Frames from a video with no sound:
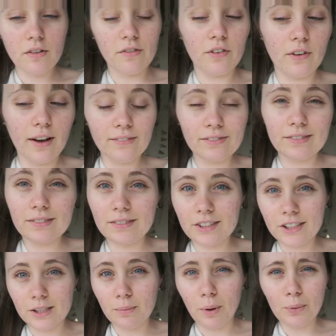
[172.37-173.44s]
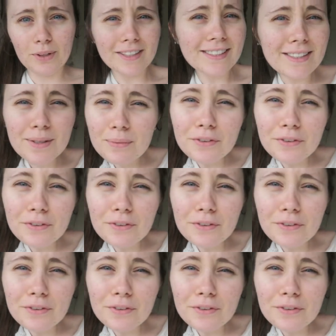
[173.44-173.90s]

If you haven't seen my windowsill